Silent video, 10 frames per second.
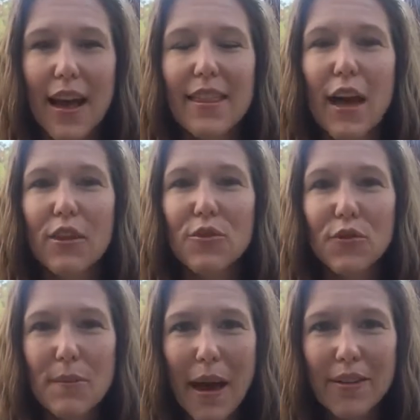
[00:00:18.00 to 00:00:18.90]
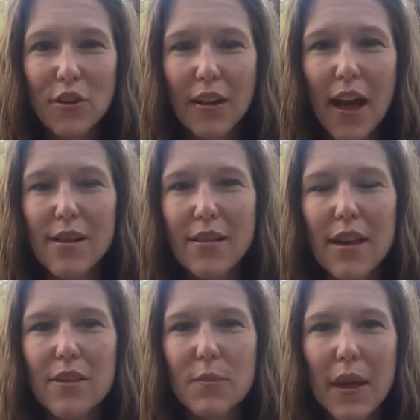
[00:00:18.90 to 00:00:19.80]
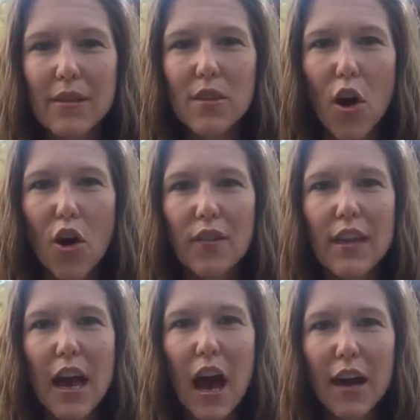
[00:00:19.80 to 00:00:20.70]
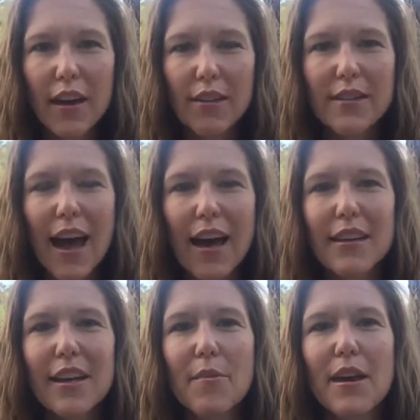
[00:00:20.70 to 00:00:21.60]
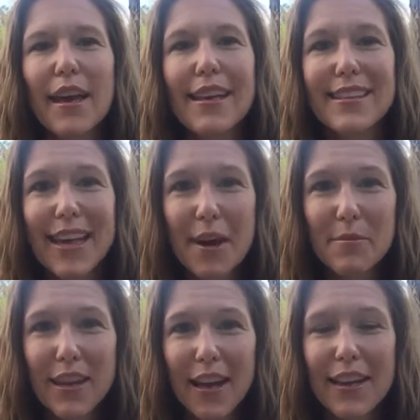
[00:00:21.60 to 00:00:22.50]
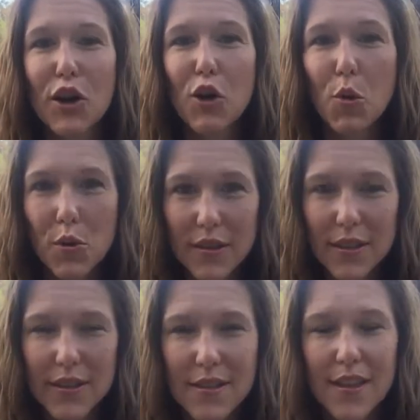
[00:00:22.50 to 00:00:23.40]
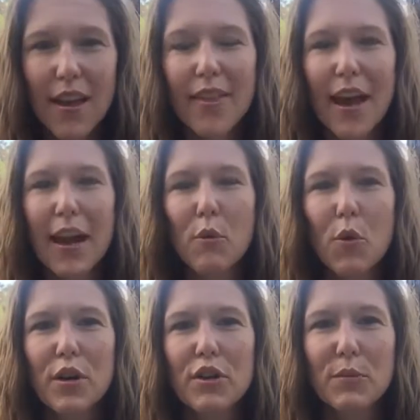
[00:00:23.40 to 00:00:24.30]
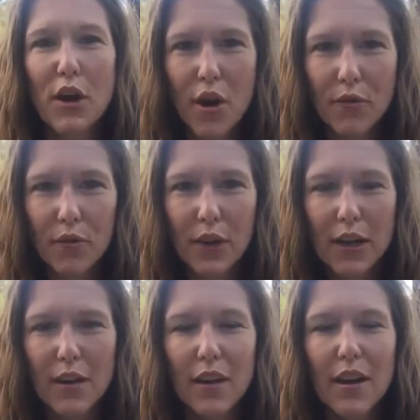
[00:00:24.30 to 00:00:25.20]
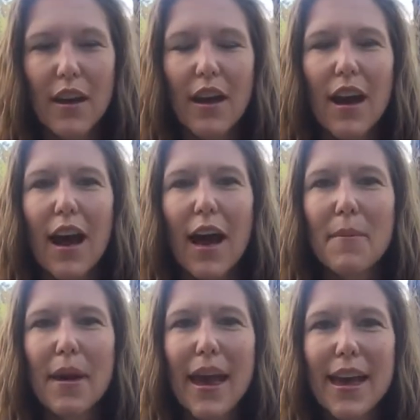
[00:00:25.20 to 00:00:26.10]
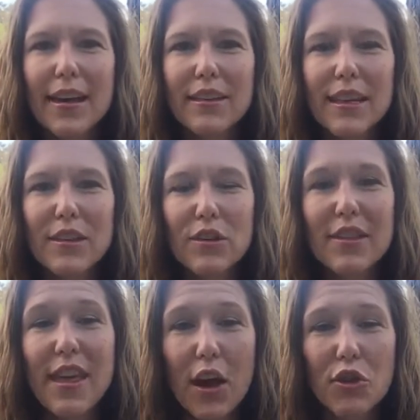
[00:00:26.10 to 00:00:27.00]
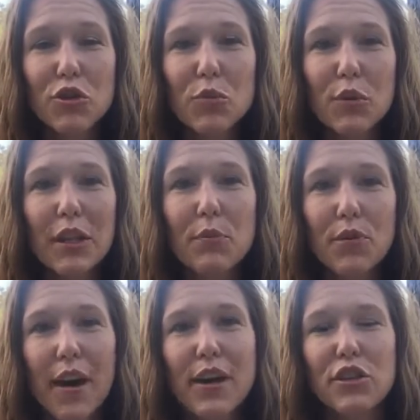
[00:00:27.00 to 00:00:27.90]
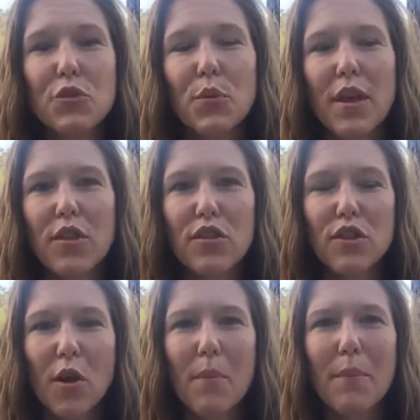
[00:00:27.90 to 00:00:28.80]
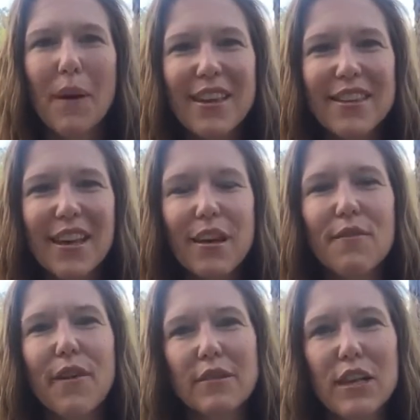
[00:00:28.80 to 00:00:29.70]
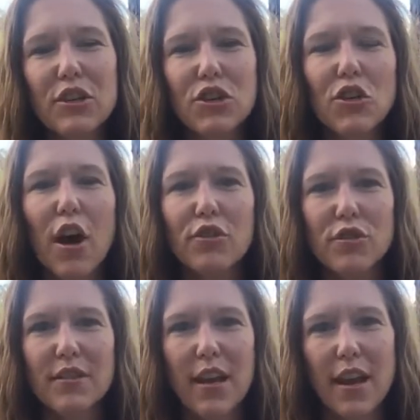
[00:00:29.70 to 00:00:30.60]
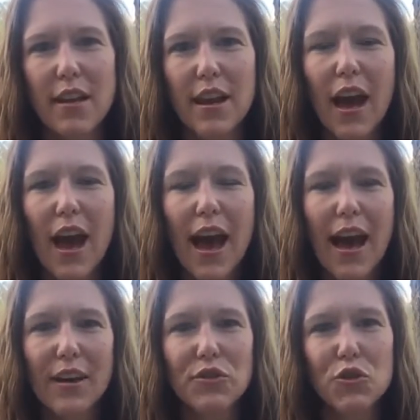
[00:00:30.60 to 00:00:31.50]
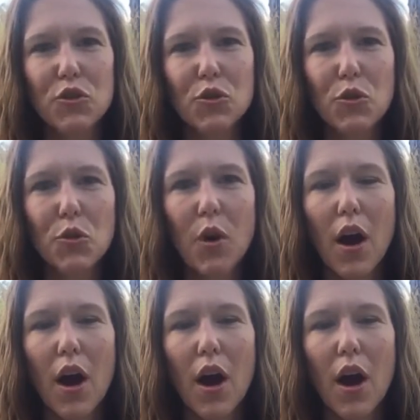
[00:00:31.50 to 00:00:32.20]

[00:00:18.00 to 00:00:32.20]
Now, this free masterclass is based on the IELTS academic exam technique courses that I'm going to be offering. And it's there to really provide you with some basic and foundational understanding as to